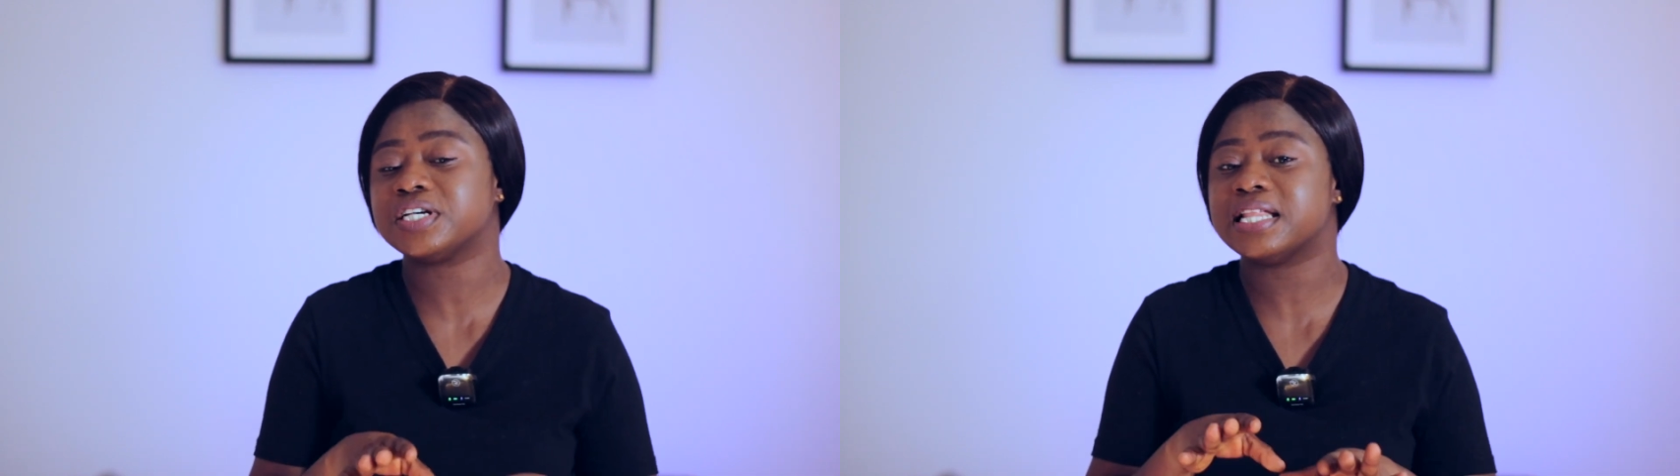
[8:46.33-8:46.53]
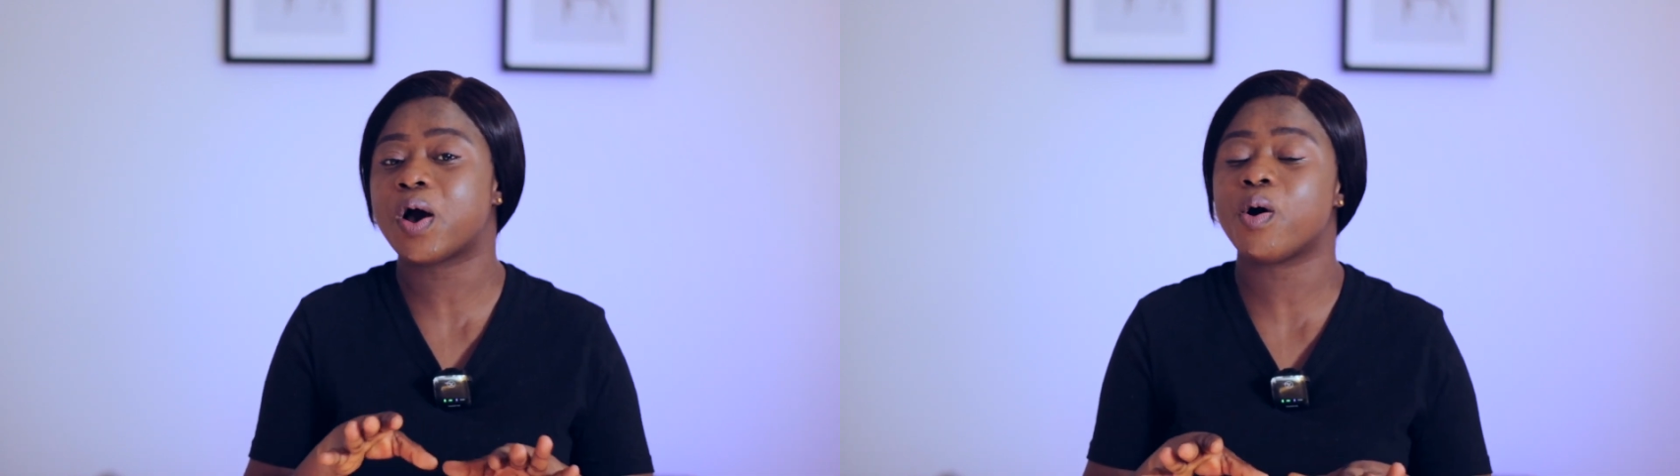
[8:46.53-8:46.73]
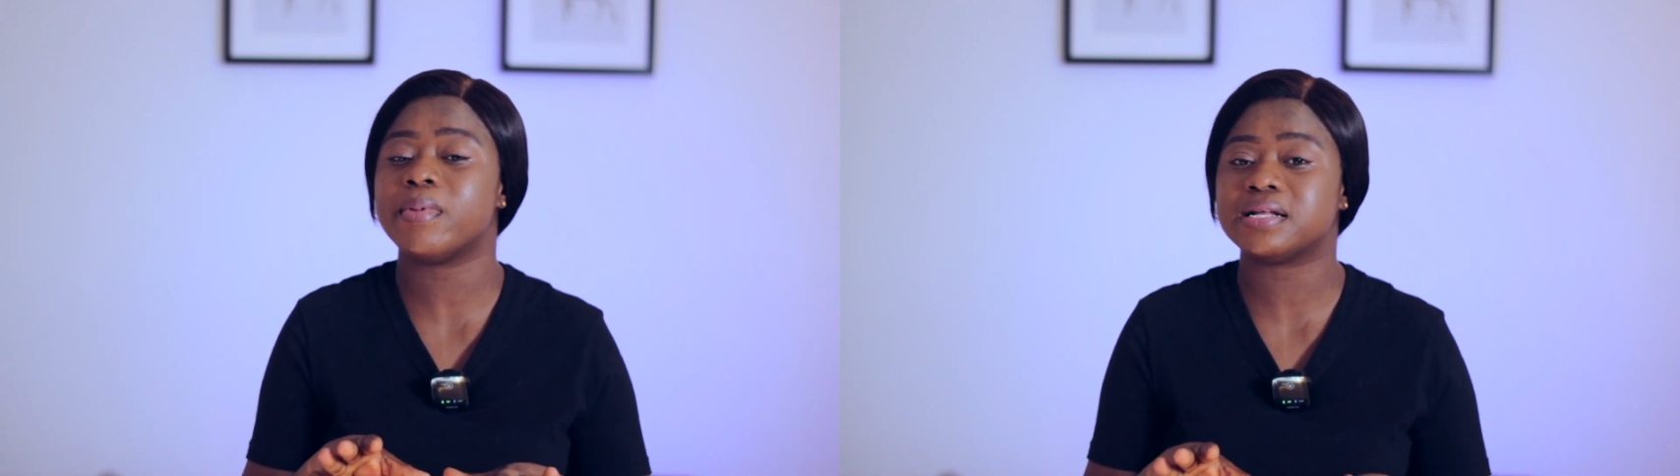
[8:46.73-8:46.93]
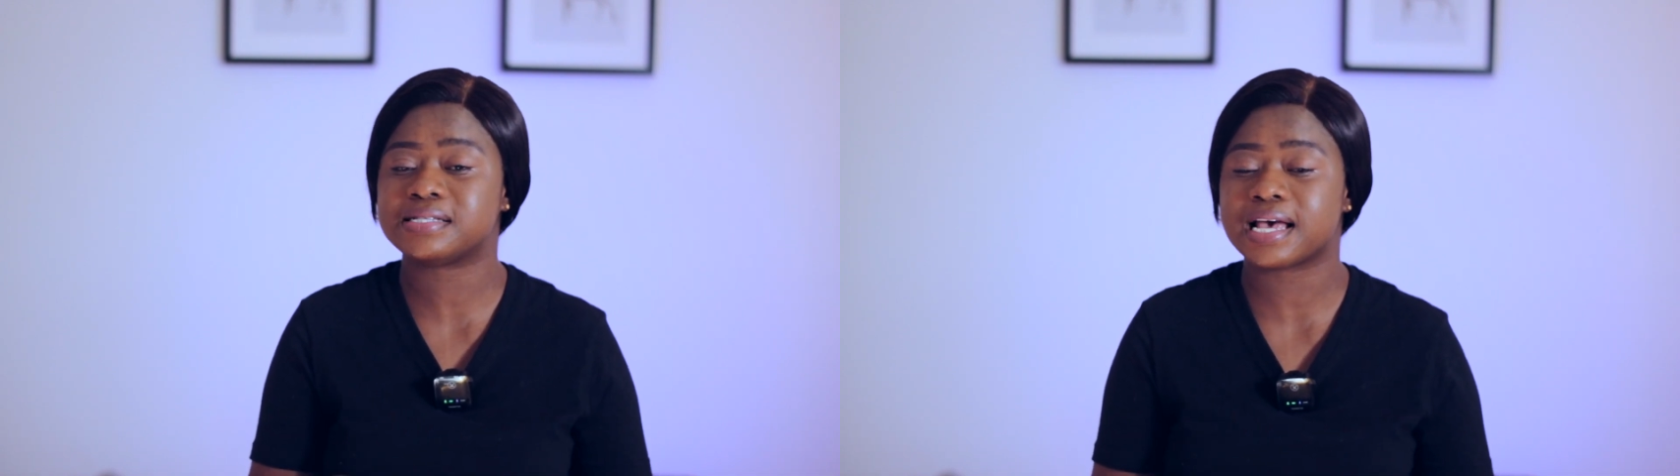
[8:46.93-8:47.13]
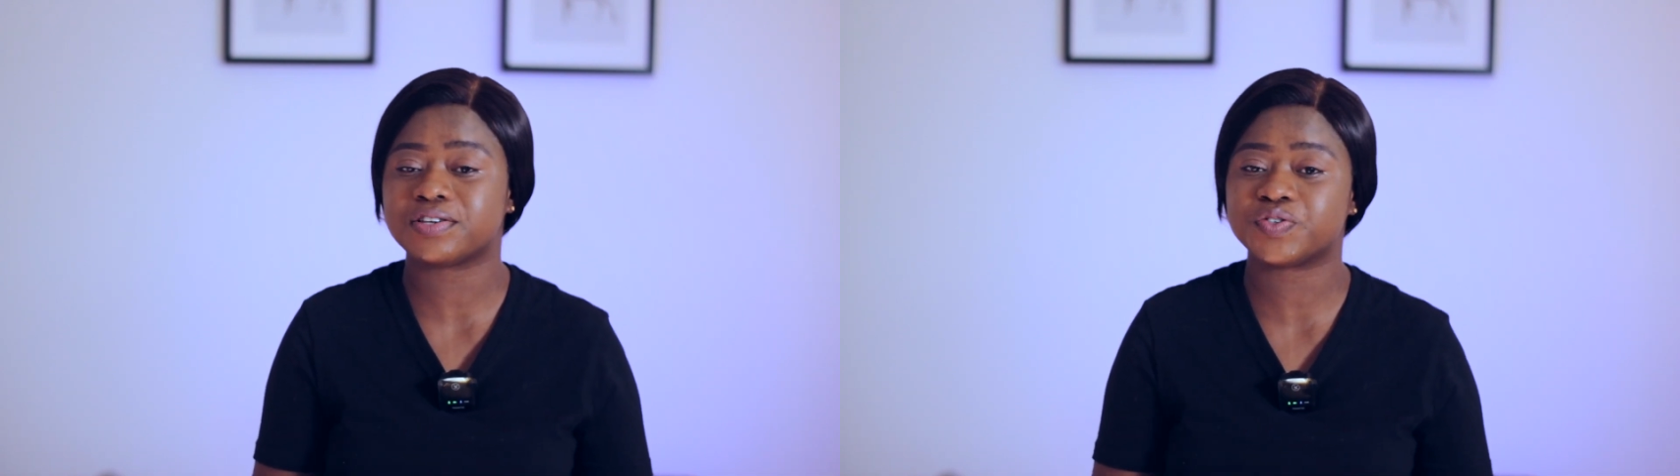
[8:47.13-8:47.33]
in the comment
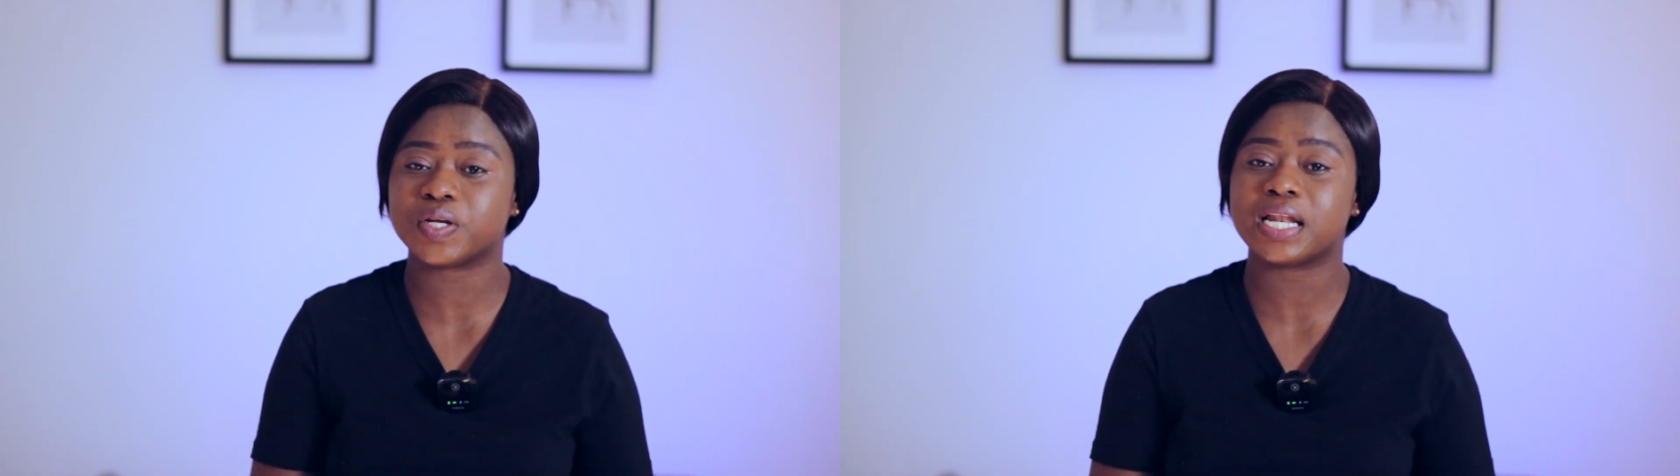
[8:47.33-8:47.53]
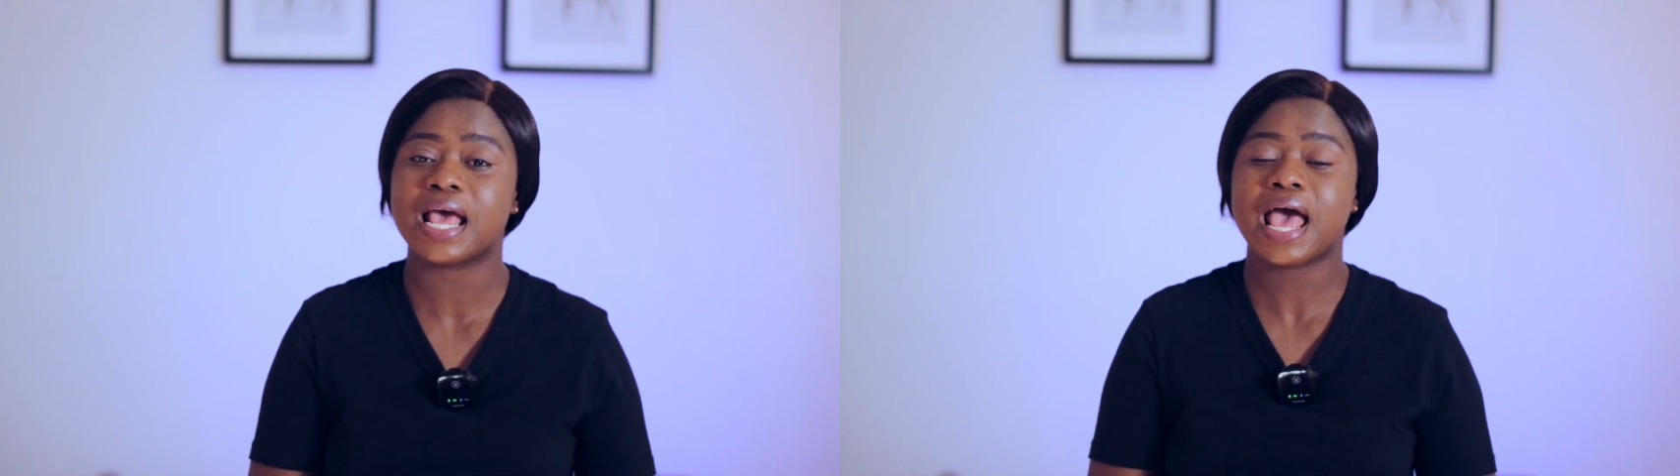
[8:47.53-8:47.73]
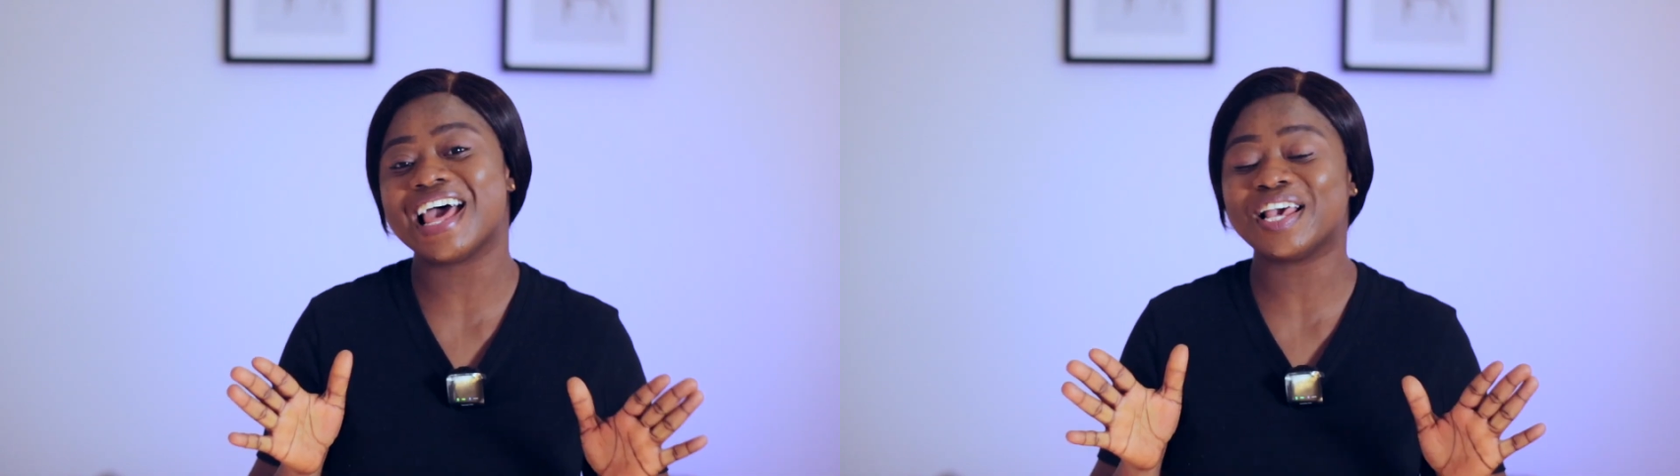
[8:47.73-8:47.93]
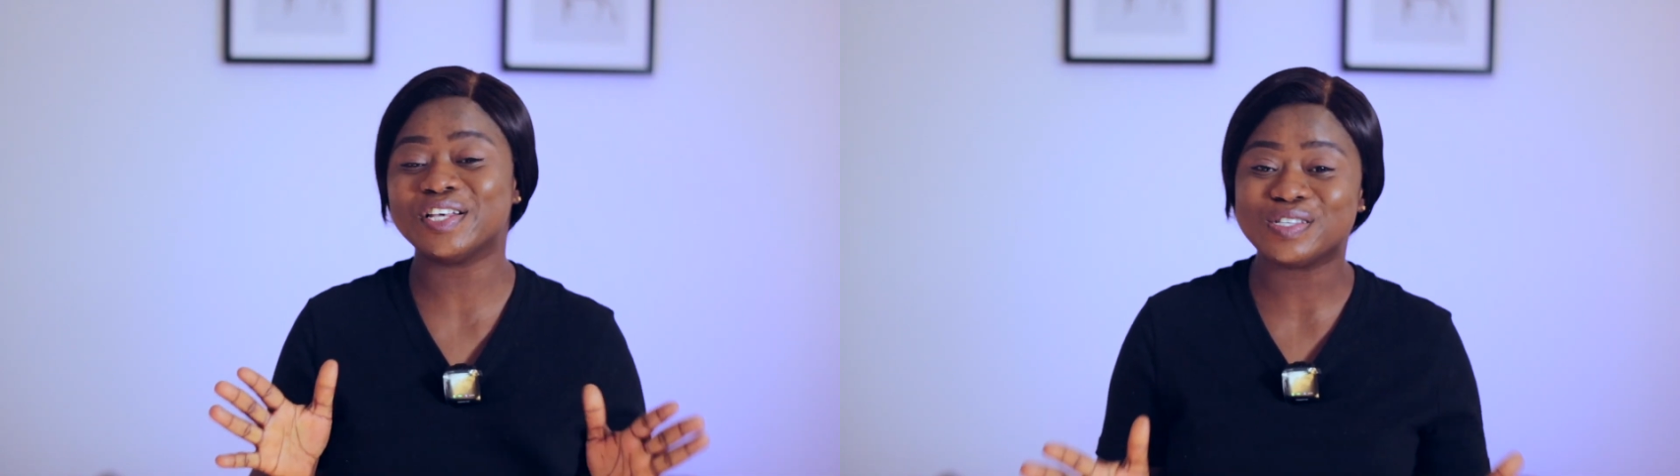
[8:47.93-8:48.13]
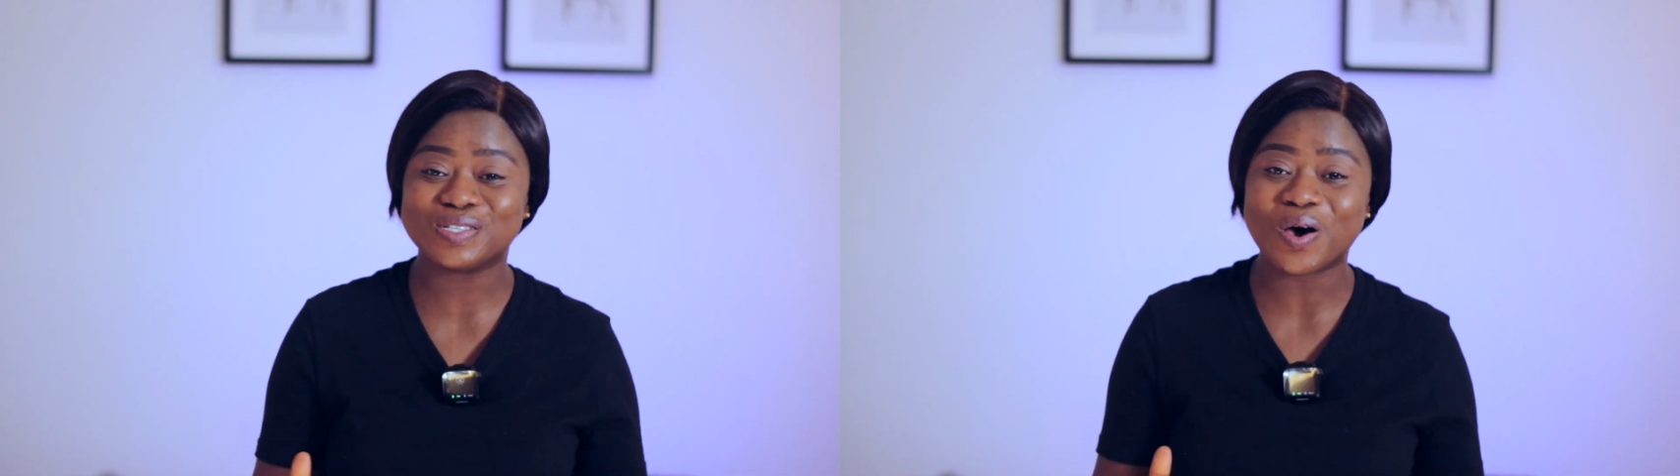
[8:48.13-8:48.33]
section. Thank
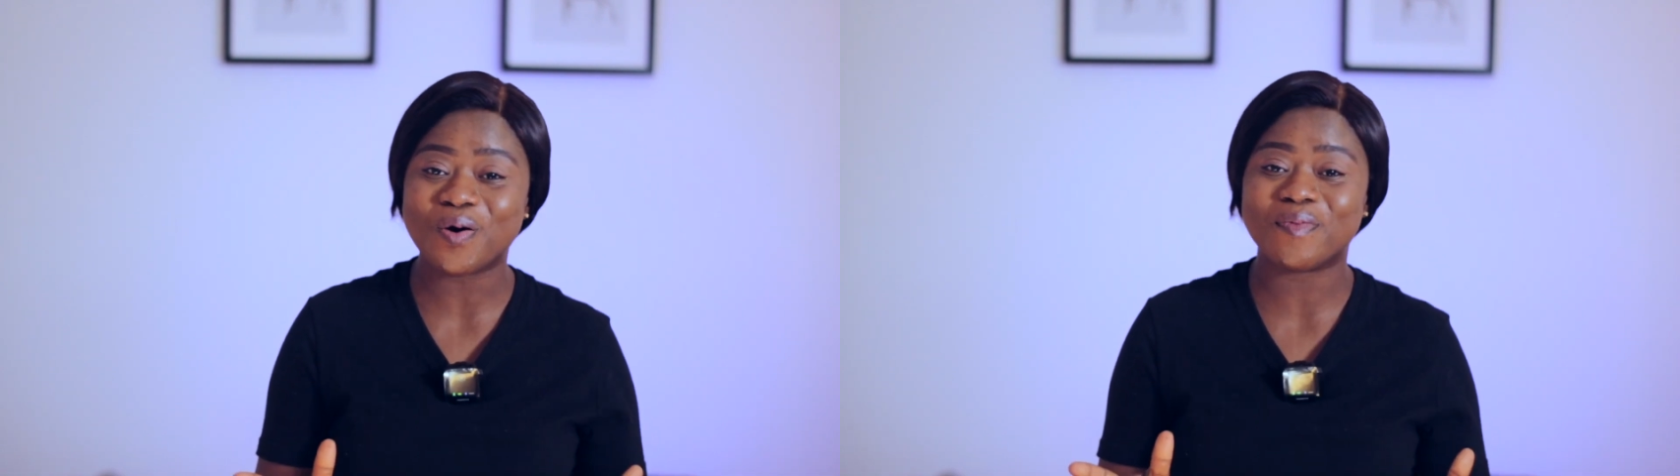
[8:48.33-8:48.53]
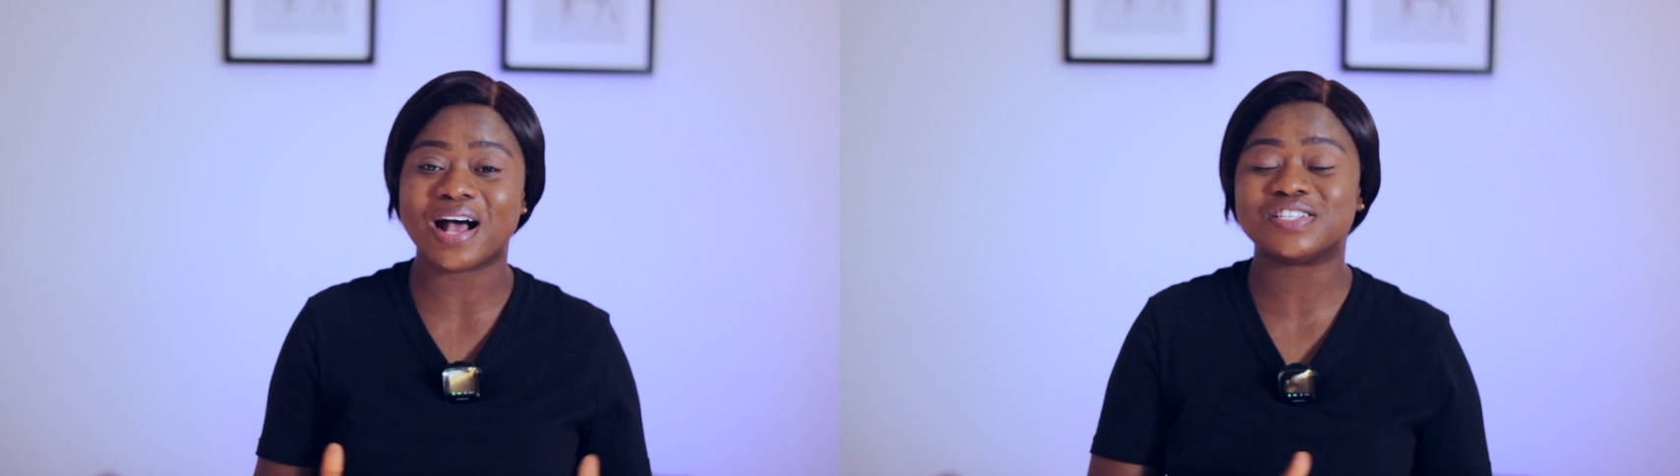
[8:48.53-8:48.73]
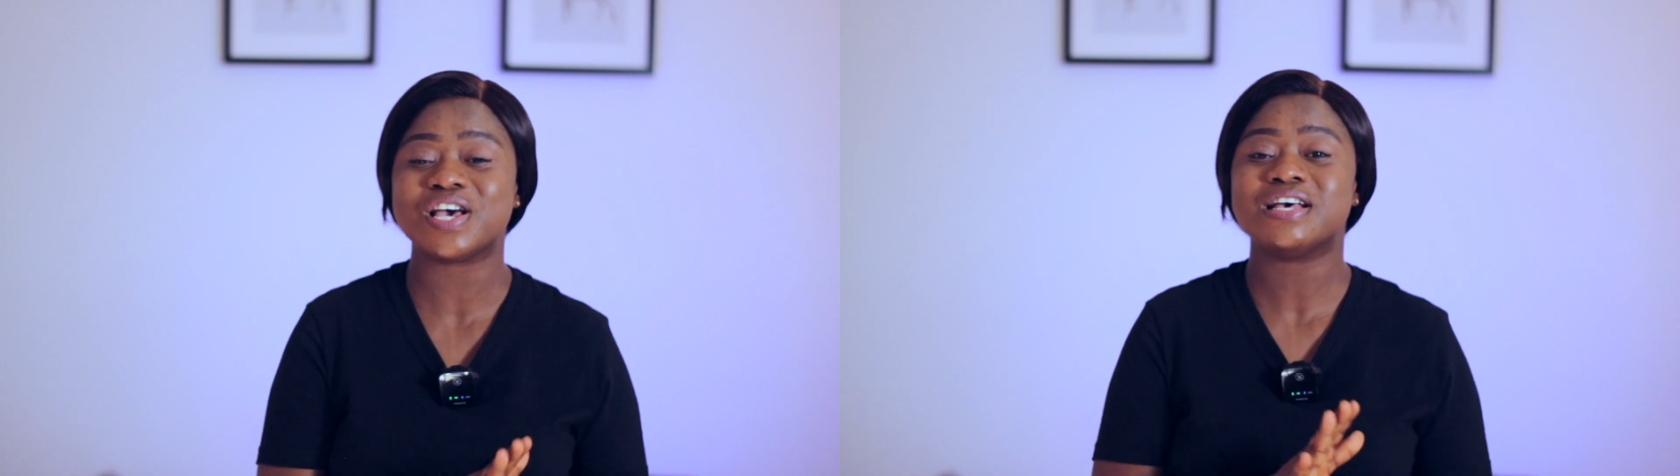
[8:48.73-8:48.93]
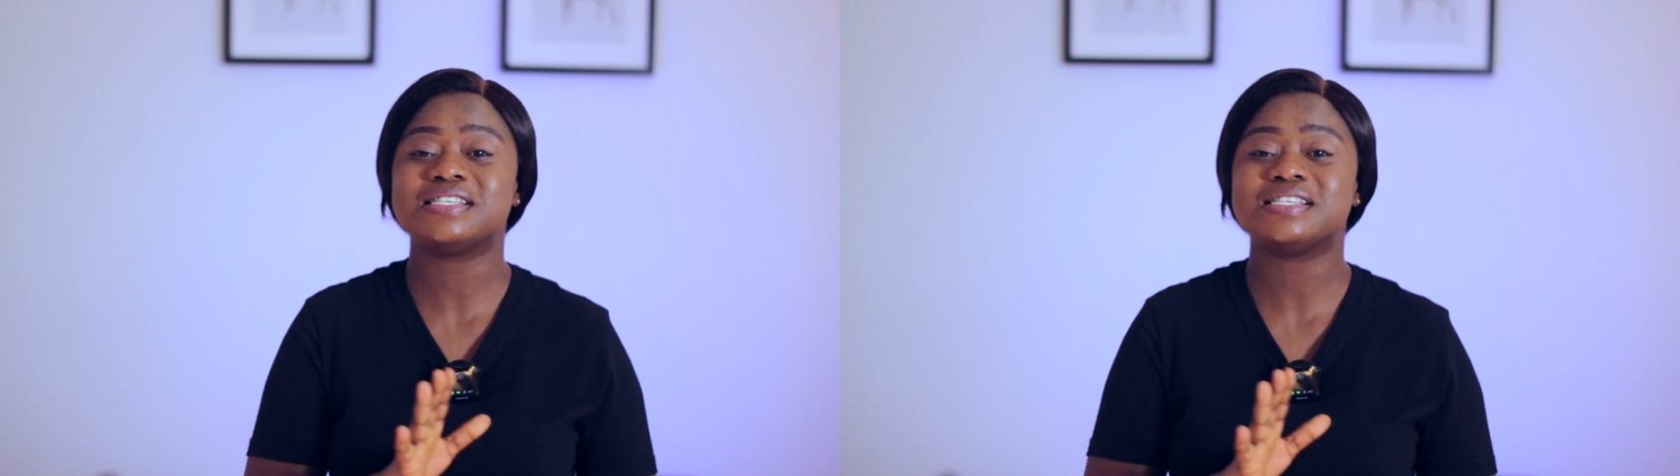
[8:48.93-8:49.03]
you so much.